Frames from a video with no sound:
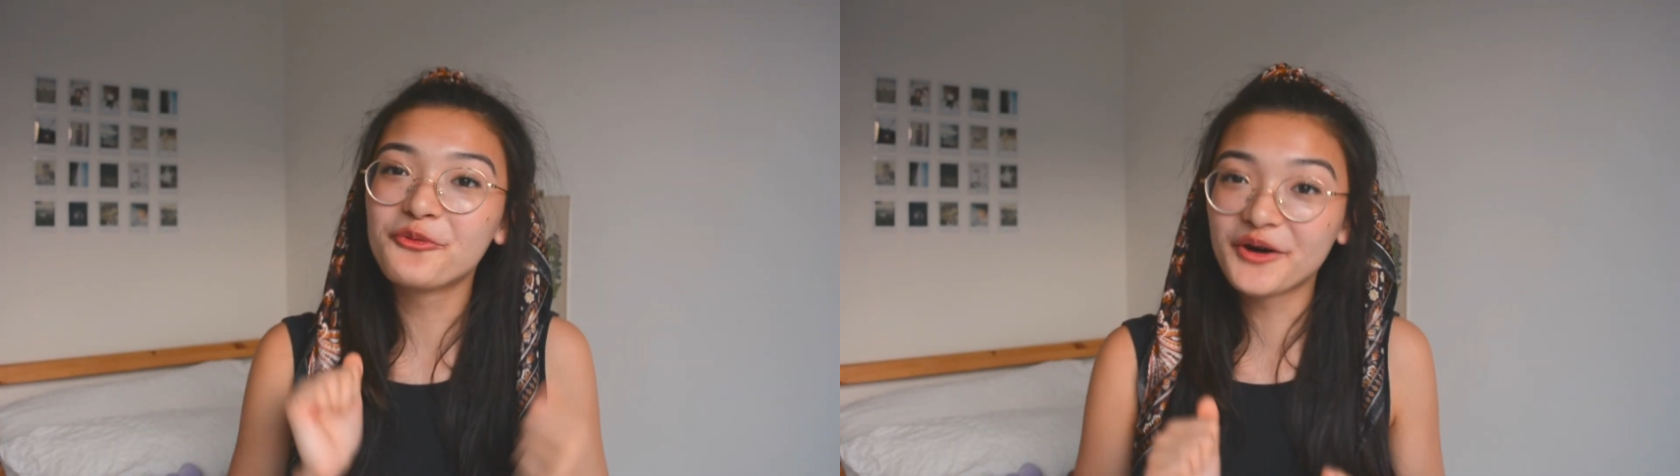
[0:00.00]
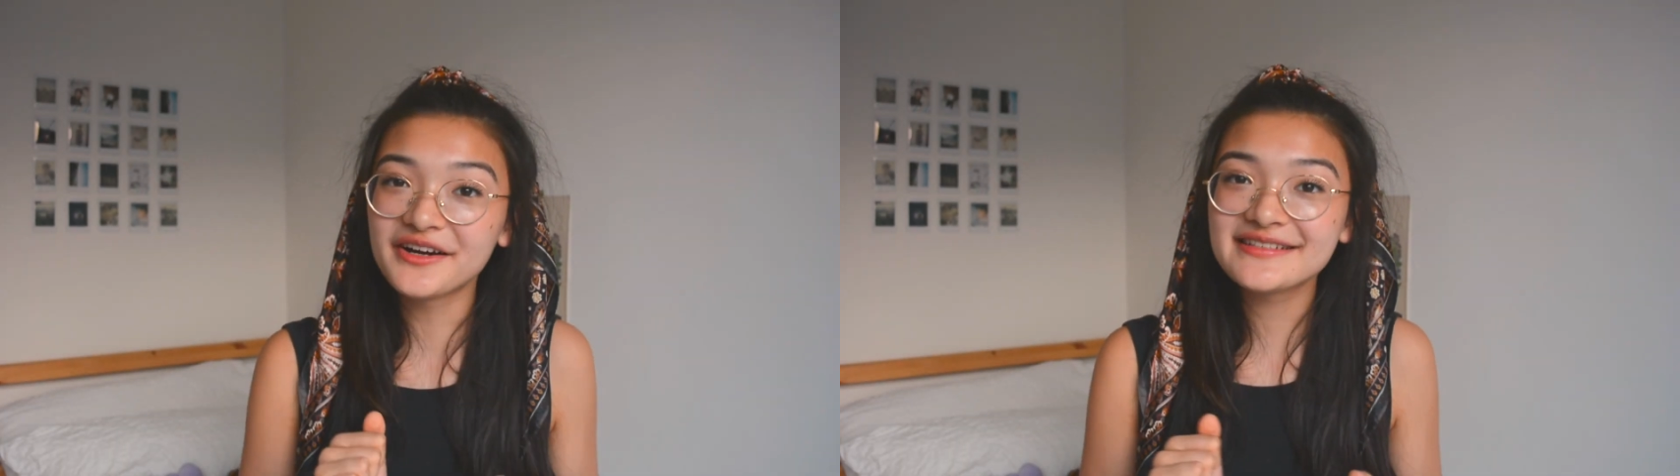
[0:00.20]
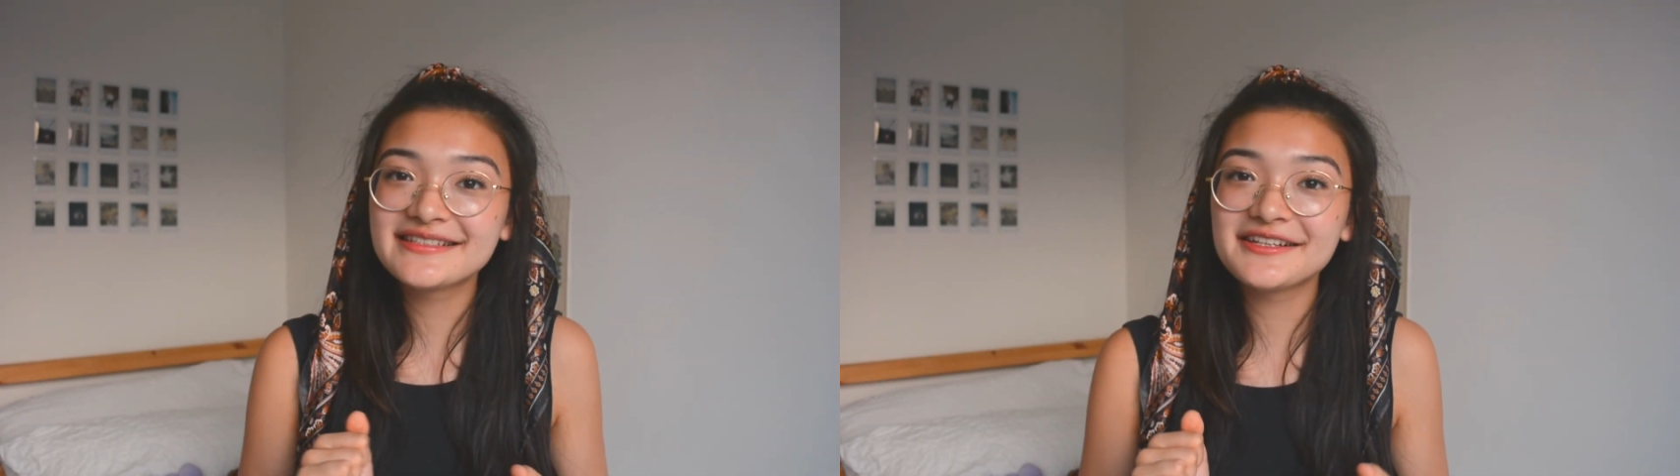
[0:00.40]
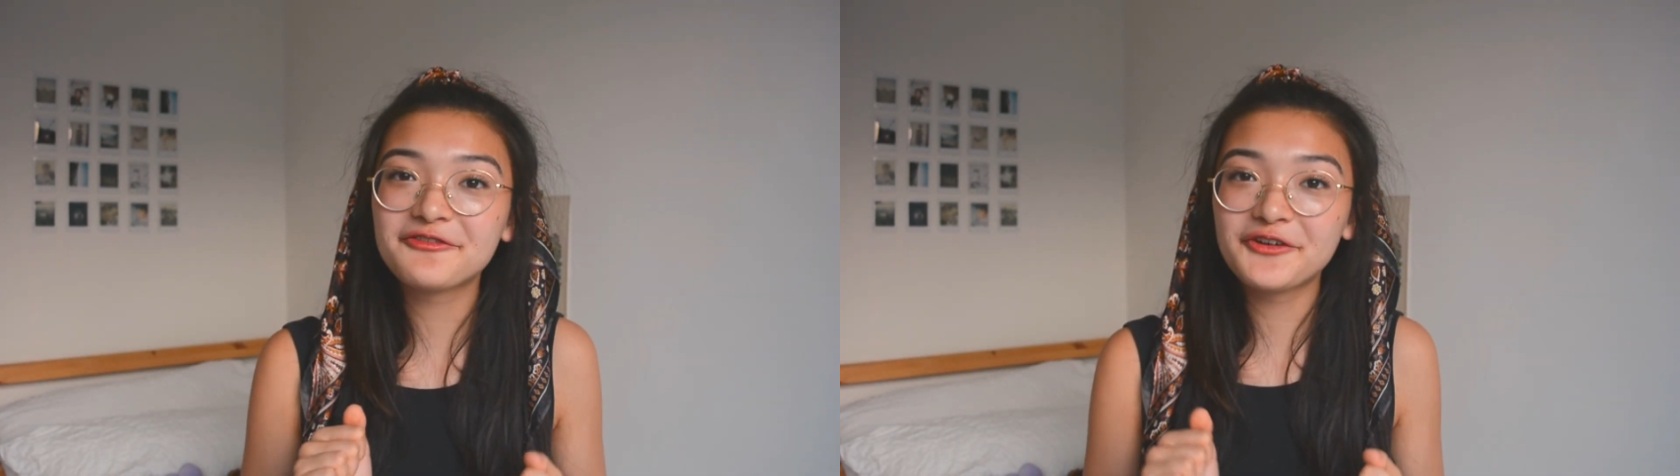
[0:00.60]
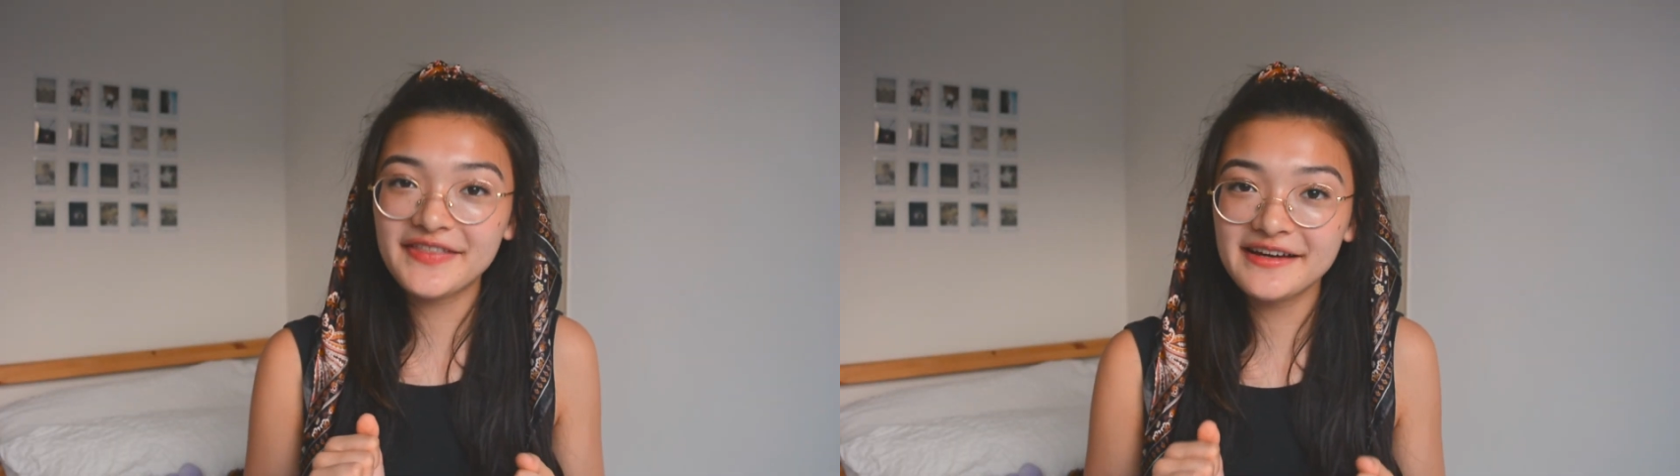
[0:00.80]
works
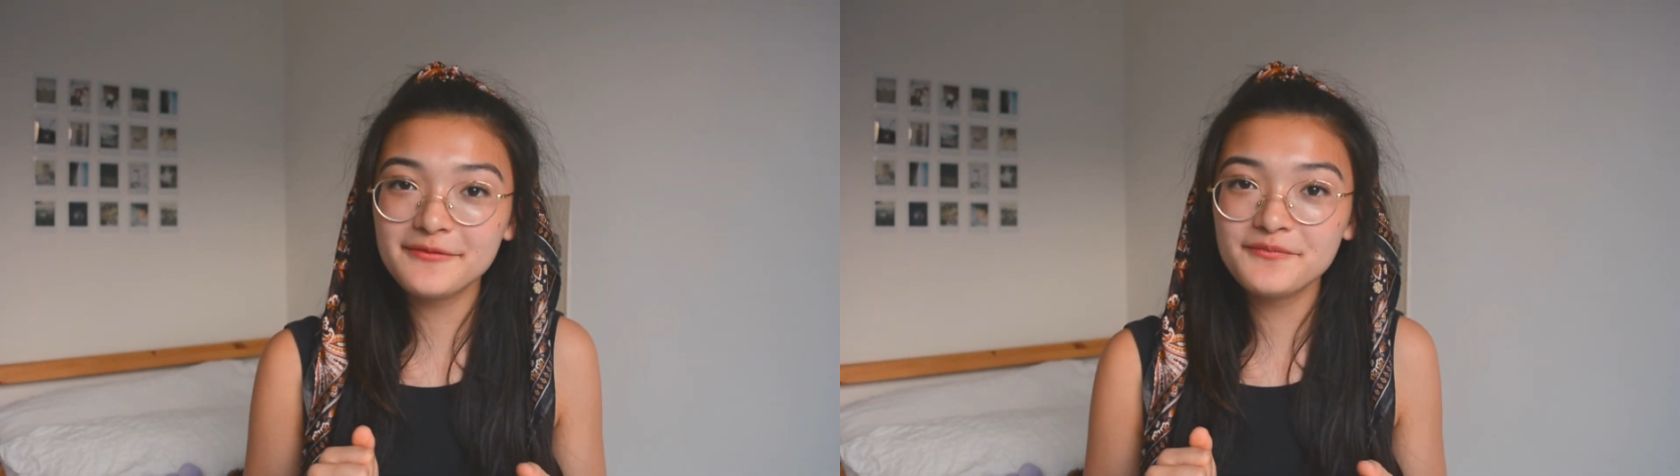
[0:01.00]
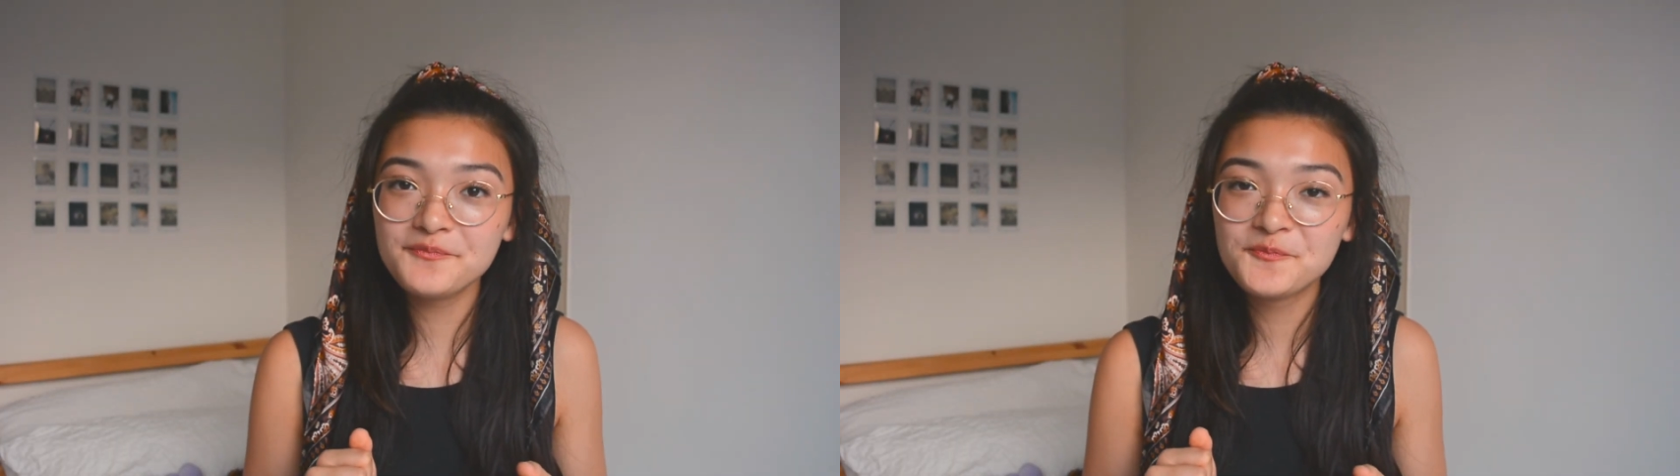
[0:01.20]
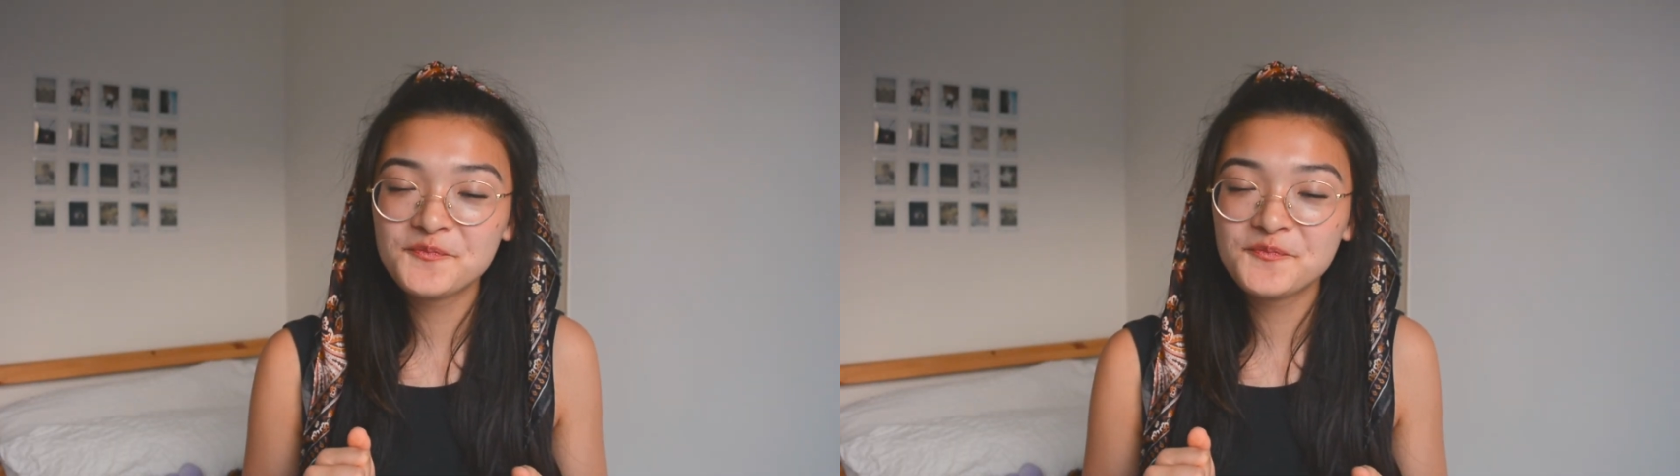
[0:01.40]
for them